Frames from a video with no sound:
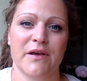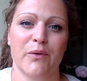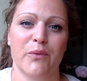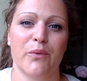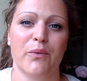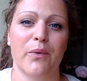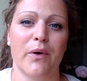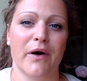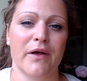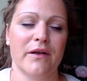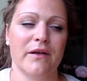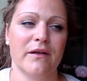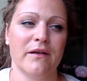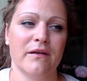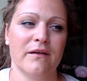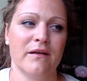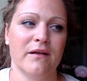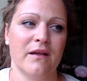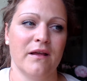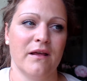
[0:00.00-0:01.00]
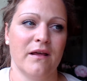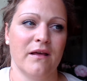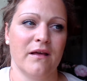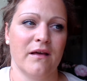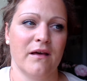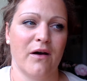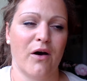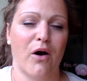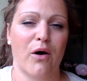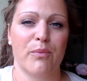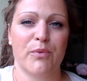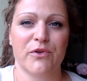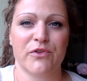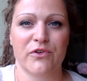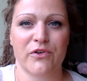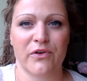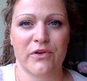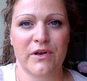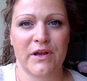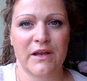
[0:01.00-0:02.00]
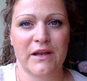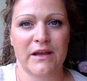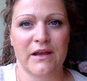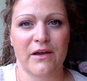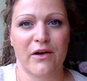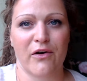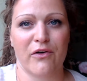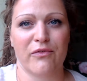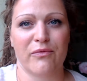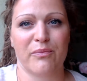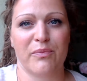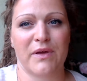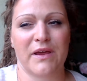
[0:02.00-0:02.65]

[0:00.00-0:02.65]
one opportunity of